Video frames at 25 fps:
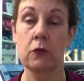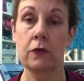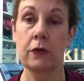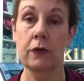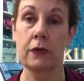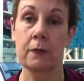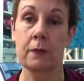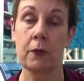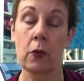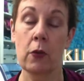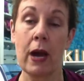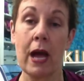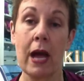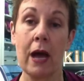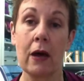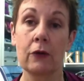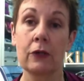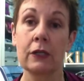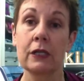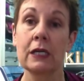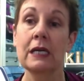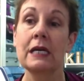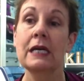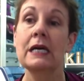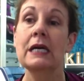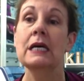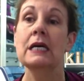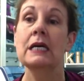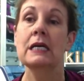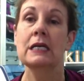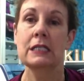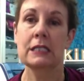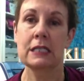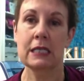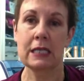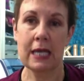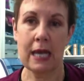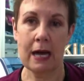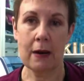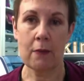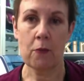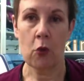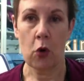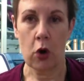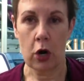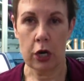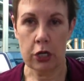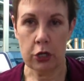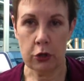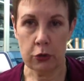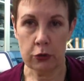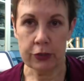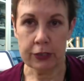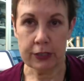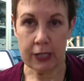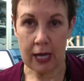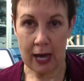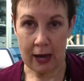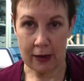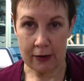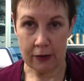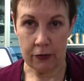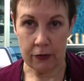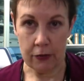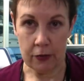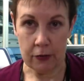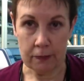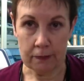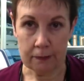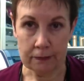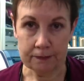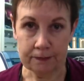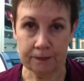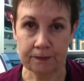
moving them around to get more use out of them.